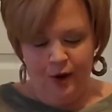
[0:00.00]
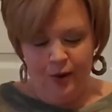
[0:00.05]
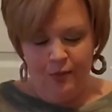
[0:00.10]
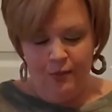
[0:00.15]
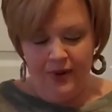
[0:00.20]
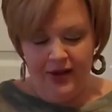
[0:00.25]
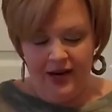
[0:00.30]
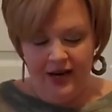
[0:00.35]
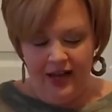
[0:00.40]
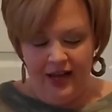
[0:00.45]

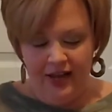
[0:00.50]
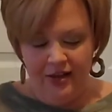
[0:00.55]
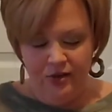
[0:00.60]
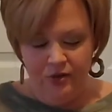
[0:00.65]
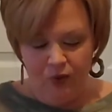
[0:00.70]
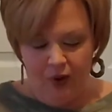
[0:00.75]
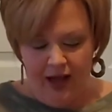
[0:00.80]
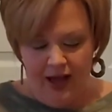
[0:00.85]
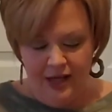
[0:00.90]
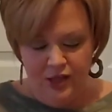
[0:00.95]
But
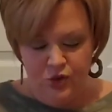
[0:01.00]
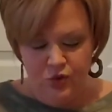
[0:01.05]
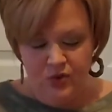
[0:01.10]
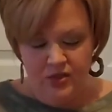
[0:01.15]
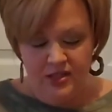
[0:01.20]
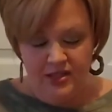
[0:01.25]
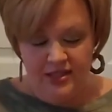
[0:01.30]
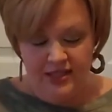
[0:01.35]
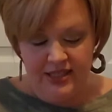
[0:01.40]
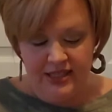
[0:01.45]
as we're
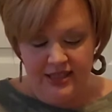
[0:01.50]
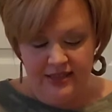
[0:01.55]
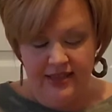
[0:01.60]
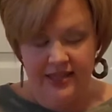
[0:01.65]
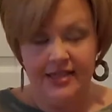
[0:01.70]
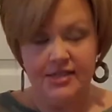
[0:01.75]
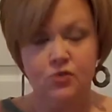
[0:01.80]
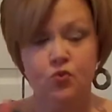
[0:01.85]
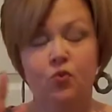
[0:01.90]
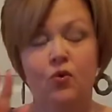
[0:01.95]
seeing
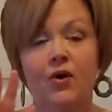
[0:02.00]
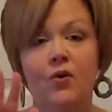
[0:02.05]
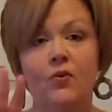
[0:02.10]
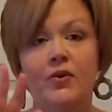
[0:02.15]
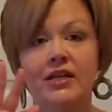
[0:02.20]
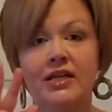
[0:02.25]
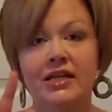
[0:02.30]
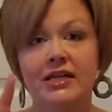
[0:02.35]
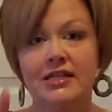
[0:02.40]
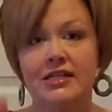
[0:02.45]
this, what we
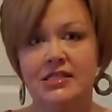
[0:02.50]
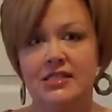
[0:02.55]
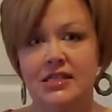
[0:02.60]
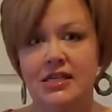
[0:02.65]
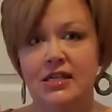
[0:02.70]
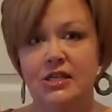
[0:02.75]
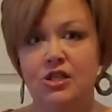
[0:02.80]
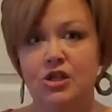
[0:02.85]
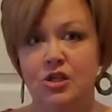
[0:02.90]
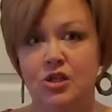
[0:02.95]
need to
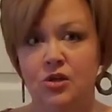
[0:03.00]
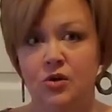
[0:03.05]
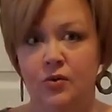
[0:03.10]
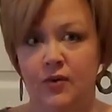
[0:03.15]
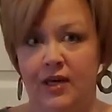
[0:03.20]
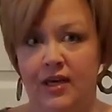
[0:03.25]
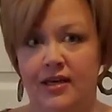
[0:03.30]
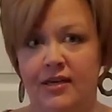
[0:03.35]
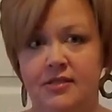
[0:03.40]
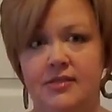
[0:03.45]
see too
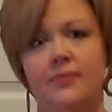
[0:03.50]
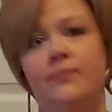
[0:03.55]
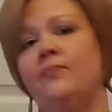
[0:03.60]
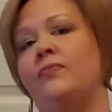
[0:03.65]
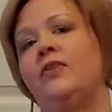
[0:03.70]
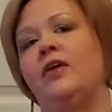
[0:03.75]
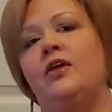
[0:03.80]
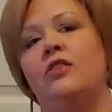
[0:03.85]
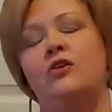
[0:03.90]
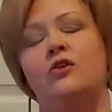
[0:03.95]
is
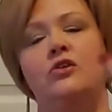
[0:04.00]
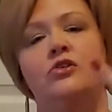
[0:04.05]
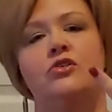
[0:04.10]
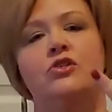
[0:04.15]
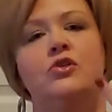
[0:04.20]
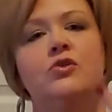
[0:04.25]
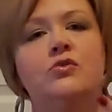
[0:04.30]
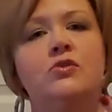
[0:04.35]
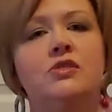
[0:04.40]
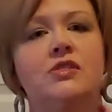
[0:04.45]
there are
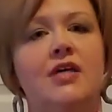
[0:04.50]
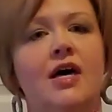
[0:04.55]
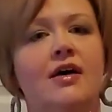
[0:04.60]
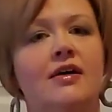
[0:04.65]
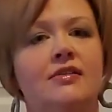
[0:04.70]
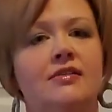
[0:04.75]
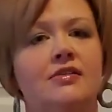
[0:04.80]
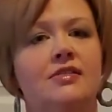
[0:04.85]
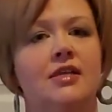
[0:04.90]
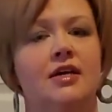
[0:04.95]
two
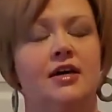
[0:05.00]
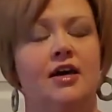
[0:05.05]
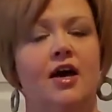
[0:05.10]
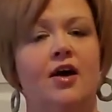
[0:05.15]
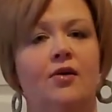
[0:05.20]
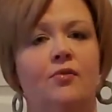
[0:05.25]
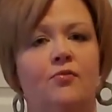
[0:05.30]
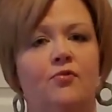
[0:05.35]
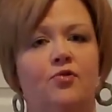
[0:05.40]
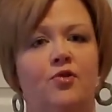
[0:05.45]
sons that
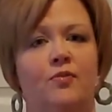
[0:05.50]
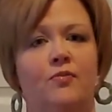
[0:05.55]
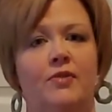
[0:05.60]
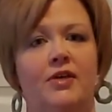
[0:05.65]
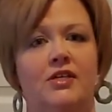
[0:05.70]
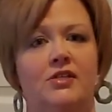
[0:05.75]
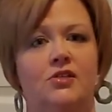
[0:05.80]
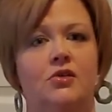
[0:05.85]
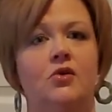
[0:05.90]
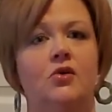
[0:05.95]
come from
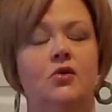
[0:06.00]
this